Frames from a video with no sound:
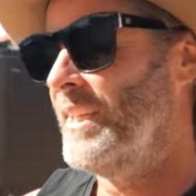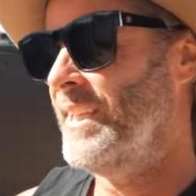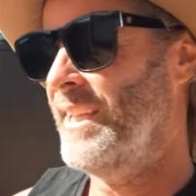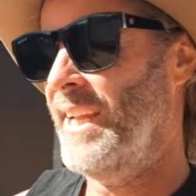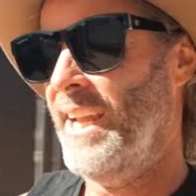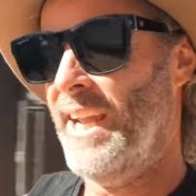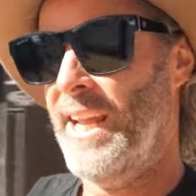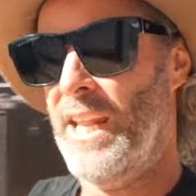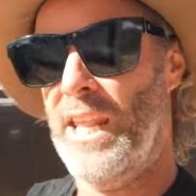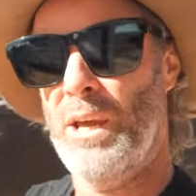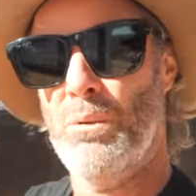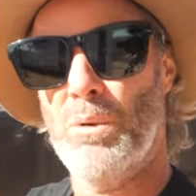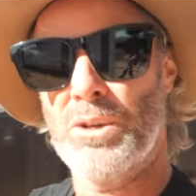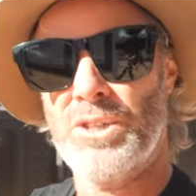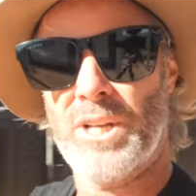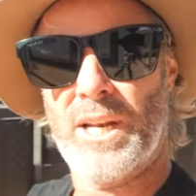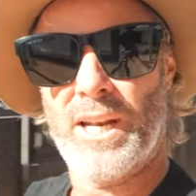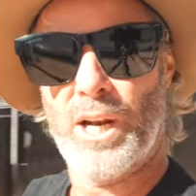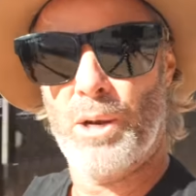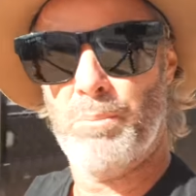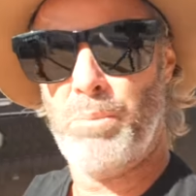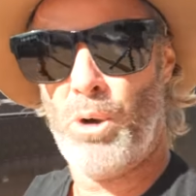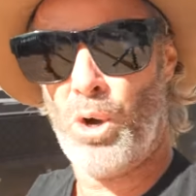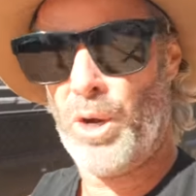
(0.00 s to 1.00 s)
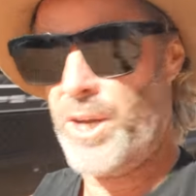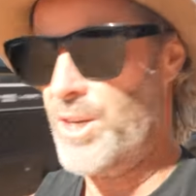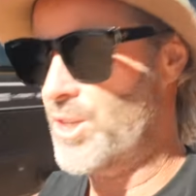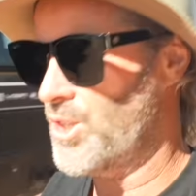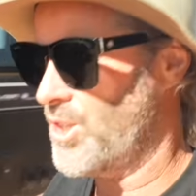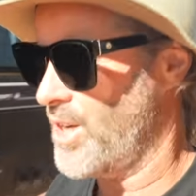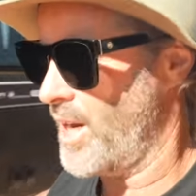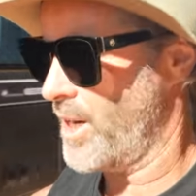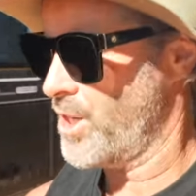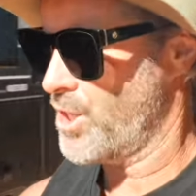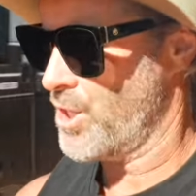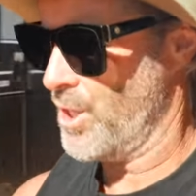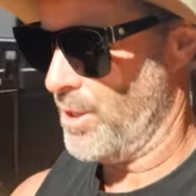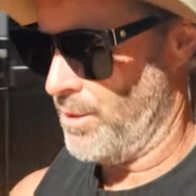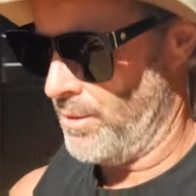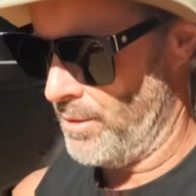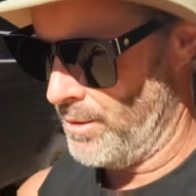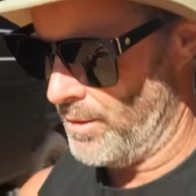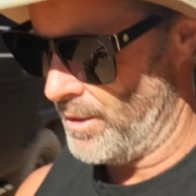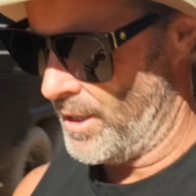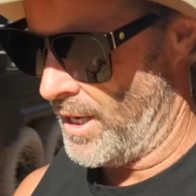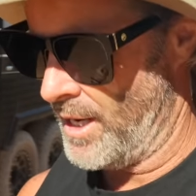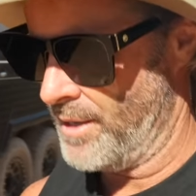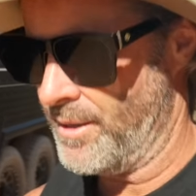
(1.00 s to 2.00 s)
Yeah, there was a little boggy
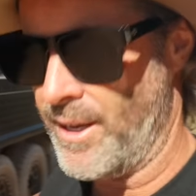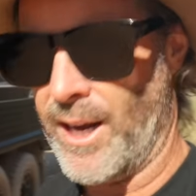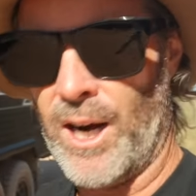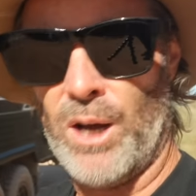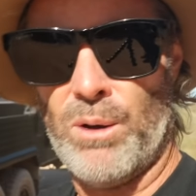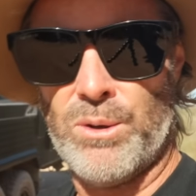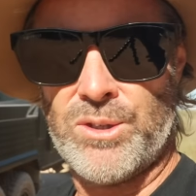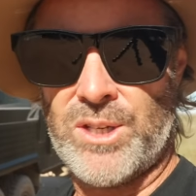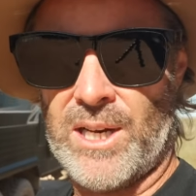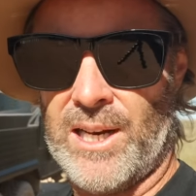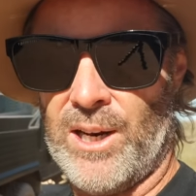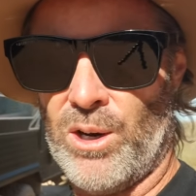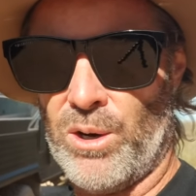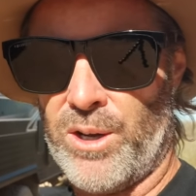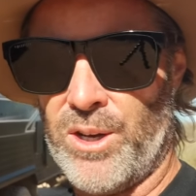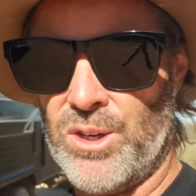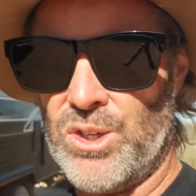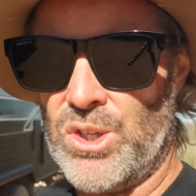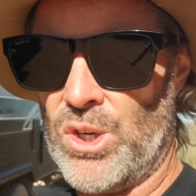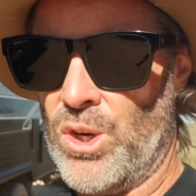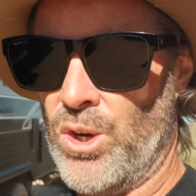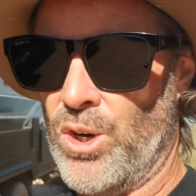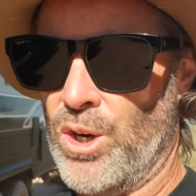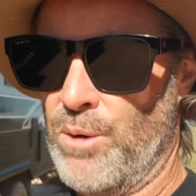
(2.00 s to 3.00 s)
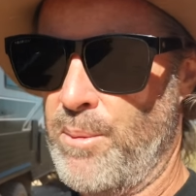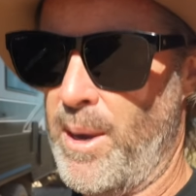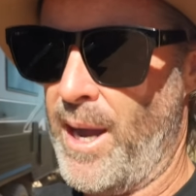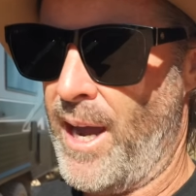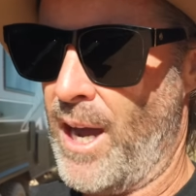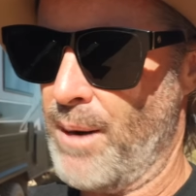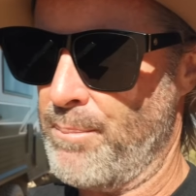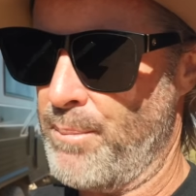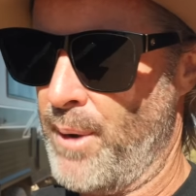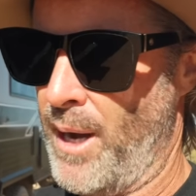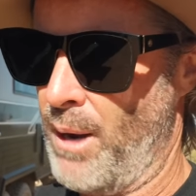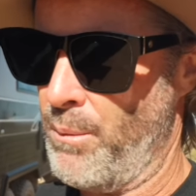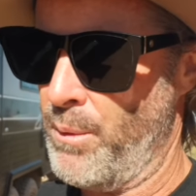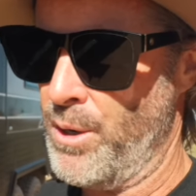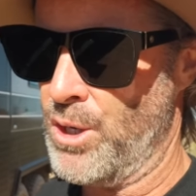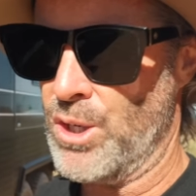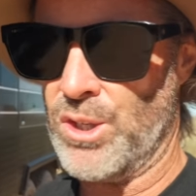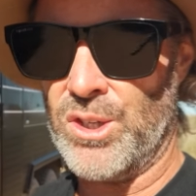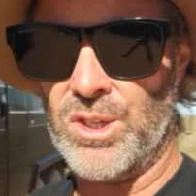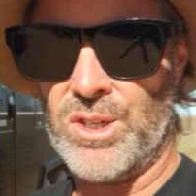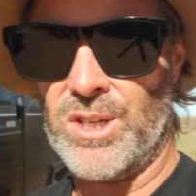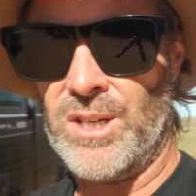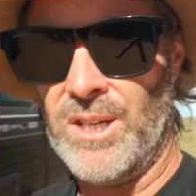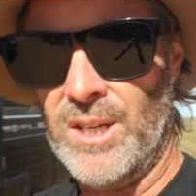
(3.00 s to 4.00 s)
section that I was a little concerned about, but we
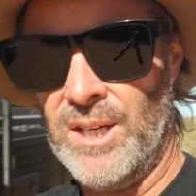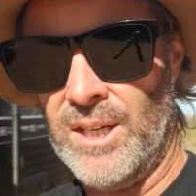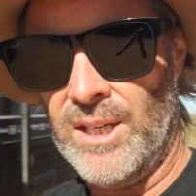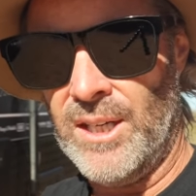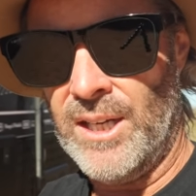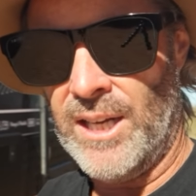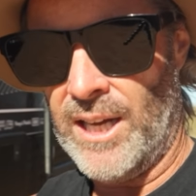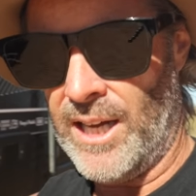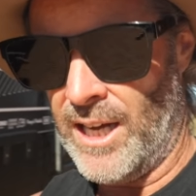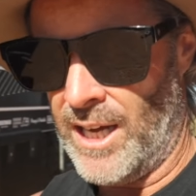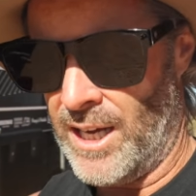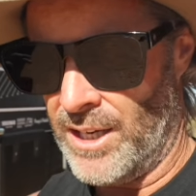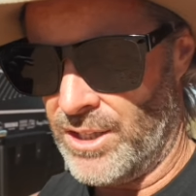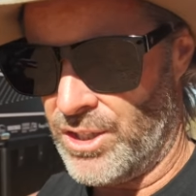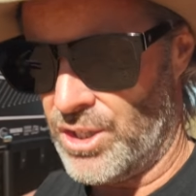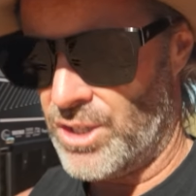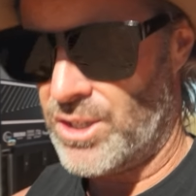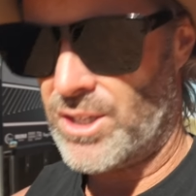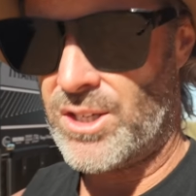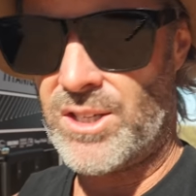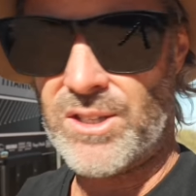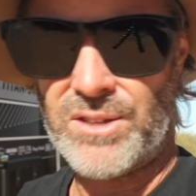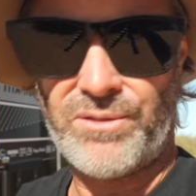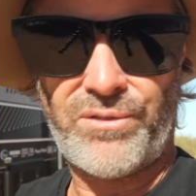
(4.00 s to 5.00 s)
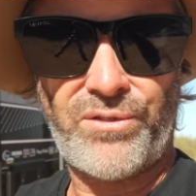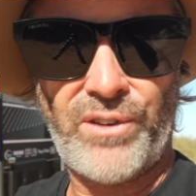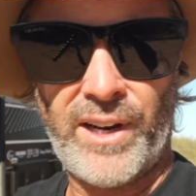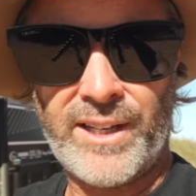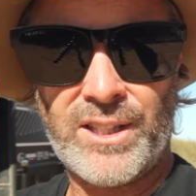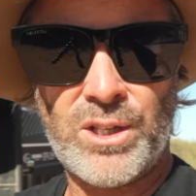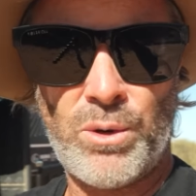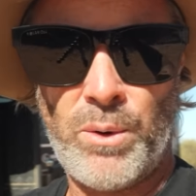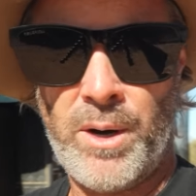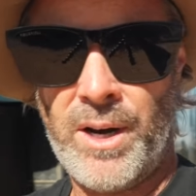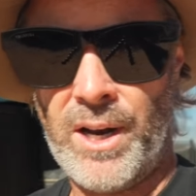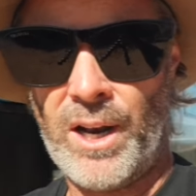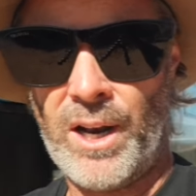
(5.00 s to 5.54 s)
just flicked her in